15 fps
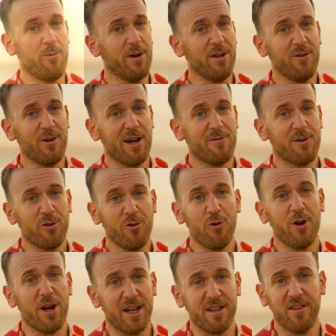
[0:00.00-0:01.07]
want to cover two
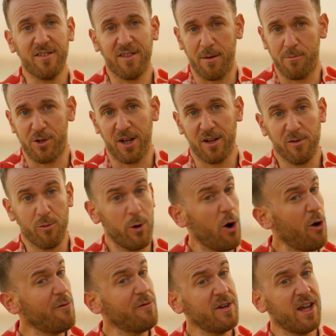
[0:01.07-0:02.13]
connected subjects we
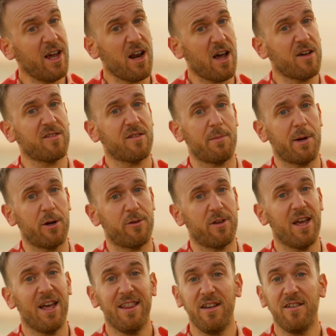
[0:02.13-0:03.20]
often get asked about.
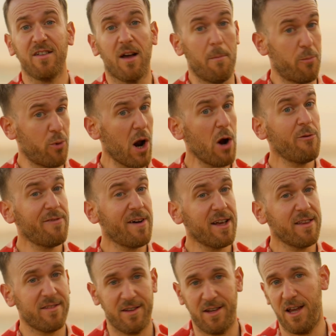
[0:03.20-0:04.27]
These are brown
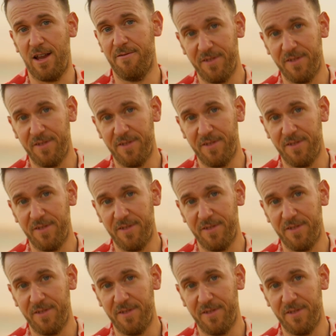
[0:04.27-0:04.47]
fat and